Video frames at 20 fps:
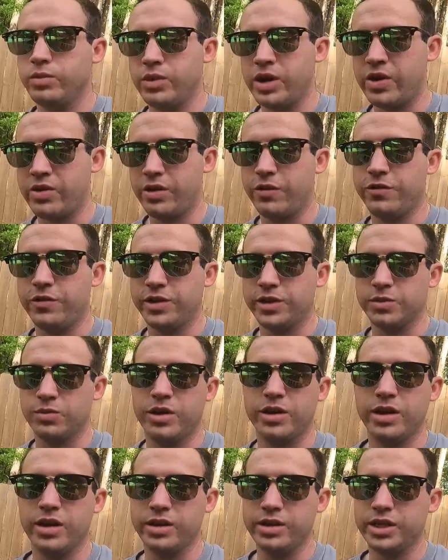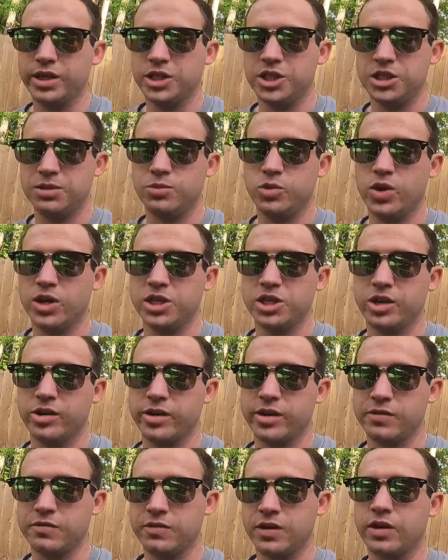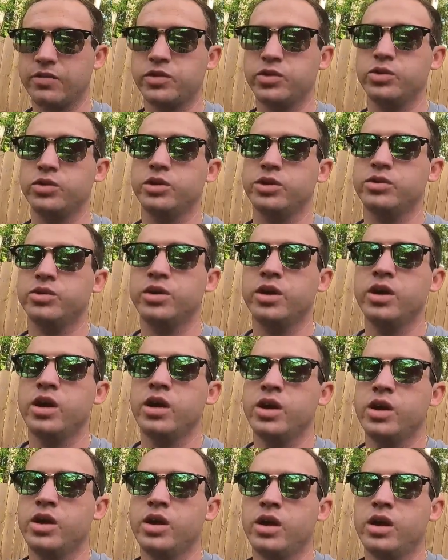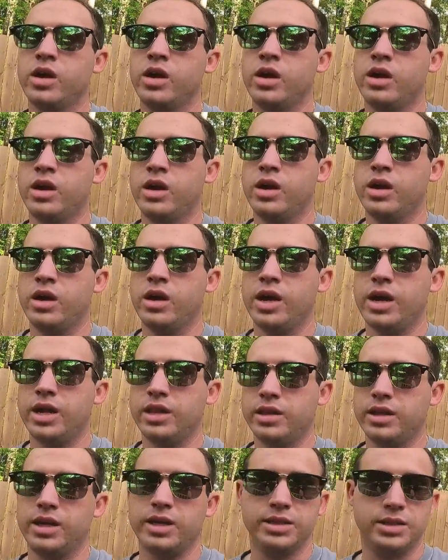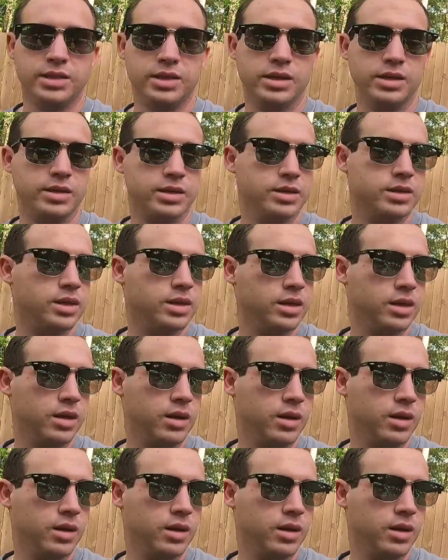How I fixed my 98 Jeep Grand Cherokee 5.2 liter, the AC in it.